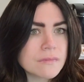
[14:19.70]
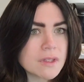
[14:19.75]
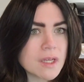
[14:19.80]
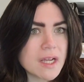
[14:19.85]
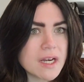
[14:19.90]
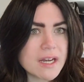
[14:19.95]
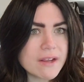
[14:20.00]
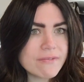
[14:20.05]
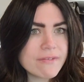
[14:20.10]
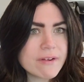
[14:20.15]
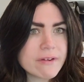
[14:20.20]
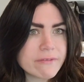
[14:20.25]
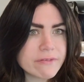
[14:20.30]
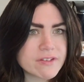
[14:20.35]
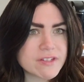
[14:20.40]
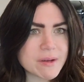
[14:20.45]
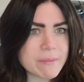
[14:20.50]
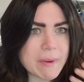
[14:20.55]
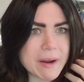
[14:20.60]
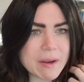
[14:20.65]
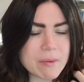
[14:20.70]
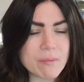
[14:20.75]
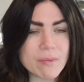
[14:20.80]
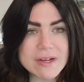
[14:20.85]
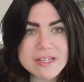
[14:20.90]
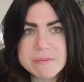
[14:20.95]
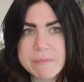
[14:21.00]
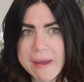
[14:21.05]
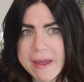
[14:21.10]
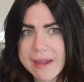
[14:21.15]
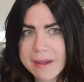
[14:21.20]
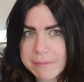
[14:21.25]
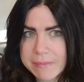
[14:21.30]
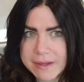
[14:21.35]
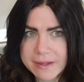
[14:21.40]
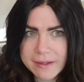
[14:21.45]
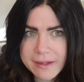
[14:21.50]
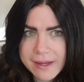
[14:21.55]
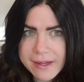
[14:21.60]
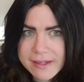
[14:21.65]
And if you know if somebody was paying
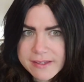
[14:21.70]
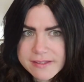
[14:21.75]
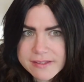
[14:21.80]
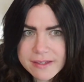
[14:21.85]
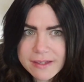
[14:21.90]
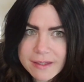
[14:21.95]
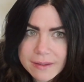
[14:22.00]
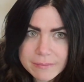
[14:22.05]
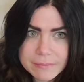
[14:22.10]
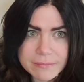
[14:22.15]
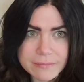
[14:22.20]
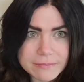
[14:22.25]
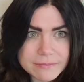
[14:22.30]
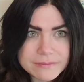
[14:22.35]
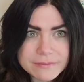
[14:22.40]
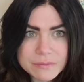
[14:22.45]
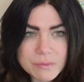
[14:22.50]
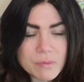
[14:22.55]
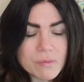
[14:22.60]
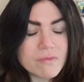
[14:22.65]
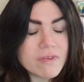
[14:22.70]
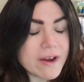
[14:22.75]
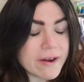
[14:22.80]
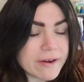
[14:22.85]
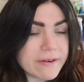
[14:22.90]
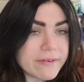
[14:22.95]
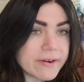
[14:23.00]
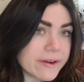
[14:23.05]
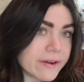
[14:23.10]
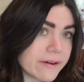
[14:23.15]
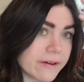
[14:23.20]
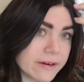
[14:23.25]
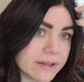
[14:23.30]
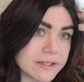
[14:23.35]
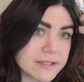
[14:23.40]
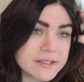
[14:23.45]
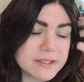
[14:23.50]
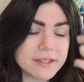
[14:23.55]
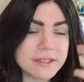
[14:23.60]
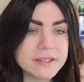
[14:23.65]
me, guys, I'm very, very
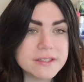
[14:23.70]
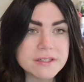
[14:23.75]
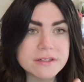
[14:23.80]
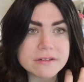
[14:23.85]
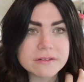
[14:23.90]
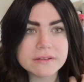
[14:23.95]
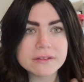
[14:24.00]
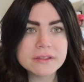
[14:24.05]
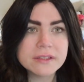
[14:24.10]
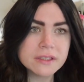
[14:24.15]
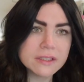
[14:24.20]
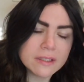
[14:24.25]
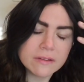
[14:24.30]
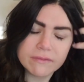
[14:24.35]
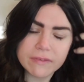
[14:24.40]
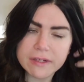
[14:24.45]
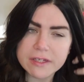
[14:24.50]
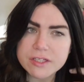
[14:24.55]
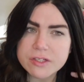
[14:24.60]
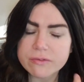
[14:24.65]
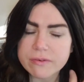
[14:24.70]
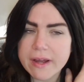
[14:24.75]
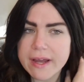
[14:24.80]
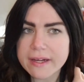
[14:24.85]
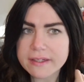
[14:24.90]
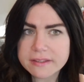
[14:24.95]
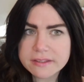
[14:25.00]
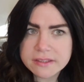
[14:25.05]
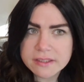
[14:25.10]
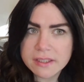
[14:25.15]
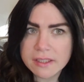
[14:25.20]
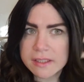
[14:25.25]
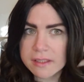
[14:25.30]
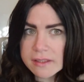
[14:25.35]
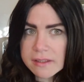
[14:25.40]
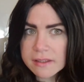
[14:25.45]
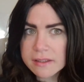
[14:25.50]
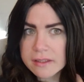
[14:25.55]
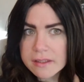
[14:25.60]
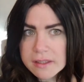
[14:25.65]
honest in general, very direct.
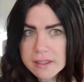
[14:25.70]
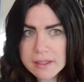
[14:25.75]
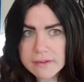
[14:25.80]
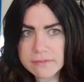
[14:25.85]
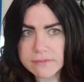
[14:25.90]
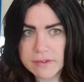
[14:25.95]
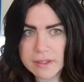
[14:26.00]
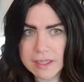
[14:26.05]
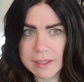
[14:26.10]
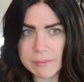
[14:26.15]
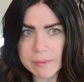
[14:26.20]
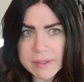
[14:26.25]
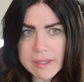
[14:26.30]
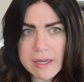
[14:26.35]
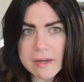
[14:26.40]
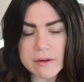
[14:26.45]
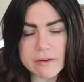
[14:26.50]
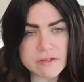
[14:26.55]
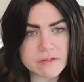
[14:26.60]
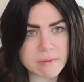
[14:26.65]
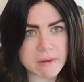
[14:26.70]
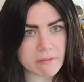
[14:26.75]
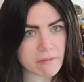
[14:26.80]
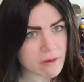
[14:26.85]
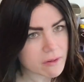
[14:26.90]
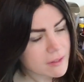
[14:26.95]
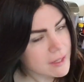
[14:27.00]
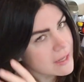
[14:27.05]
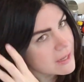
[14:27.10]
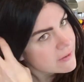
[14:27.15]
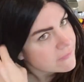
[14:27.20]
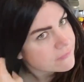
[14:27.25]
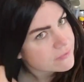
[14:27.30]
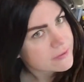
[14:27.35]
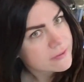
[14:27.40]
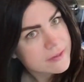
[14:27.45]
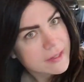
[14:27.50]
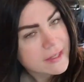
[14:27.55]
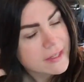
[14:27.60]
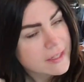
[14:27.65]
If anyone that knows me in real life,
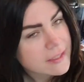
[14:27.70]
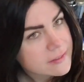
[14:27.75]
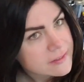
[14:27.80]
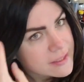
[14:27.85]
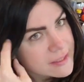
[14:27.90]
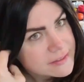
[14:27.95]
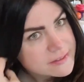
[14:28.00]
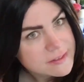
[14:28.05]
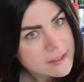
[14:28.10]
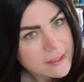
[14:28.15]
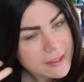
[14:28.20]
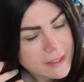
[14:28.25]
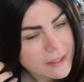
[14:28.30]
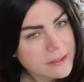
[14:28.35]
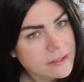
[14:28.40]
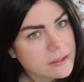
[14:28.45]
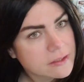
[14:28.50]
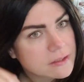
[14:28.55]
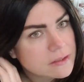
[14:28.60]
they can attest to that.